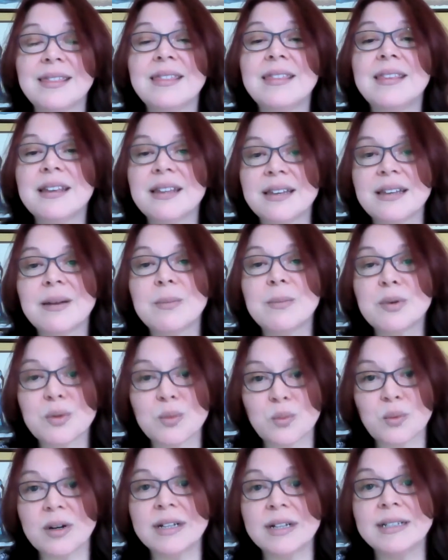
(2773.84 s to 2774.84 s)
the number
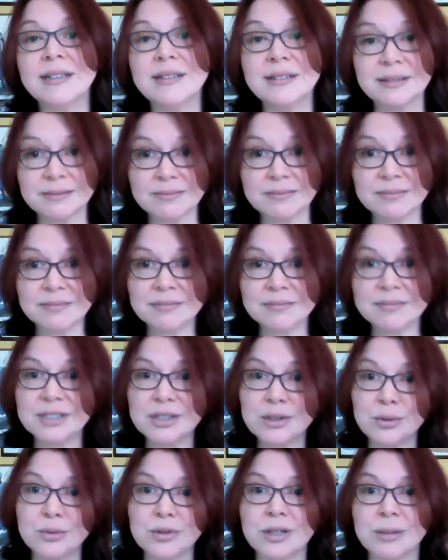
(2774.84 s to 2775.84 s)
1
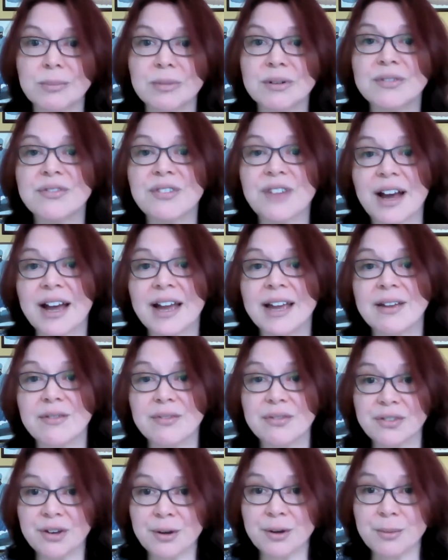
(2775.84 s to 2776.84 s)
through number
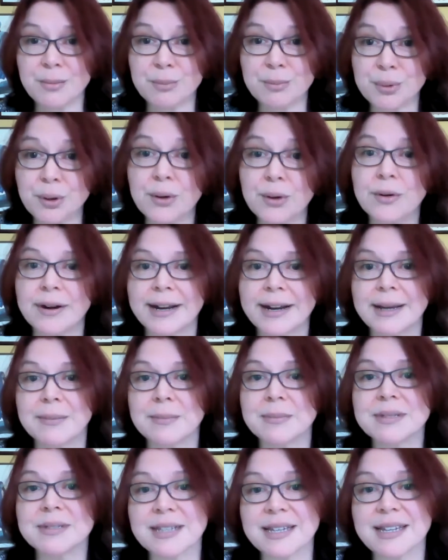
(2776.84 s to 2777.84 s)
5
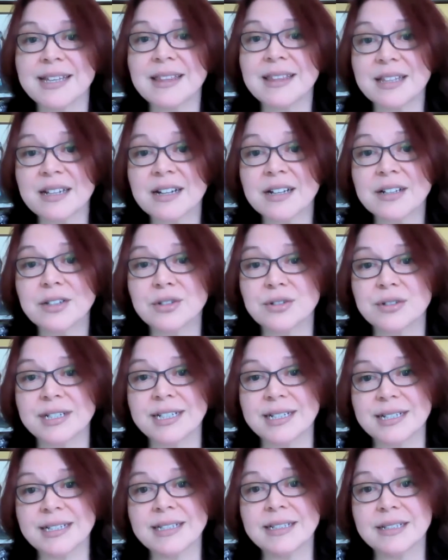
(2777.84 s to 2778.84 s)
programs in the
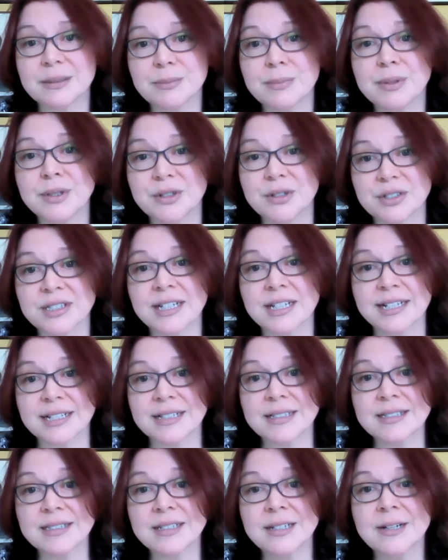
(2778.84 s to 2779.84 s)
country in computer
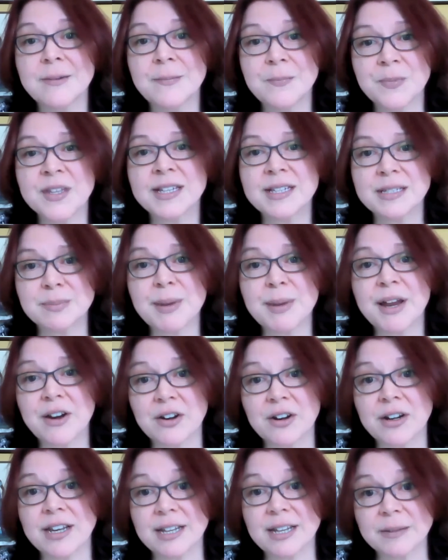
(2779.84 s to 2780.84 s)
science is
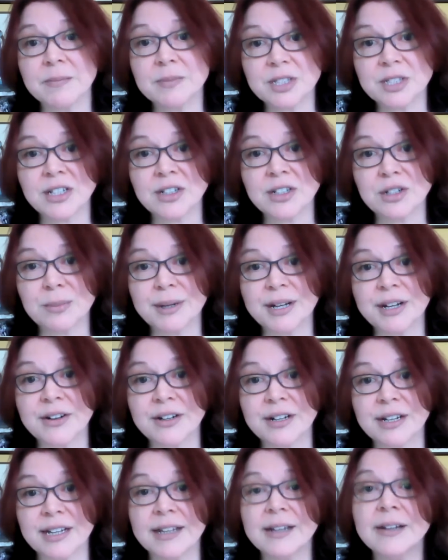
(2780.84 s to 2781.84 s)
parity, gender
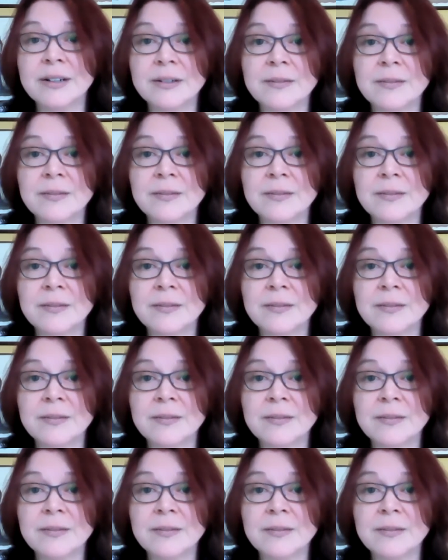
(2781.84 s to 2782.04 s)
parity.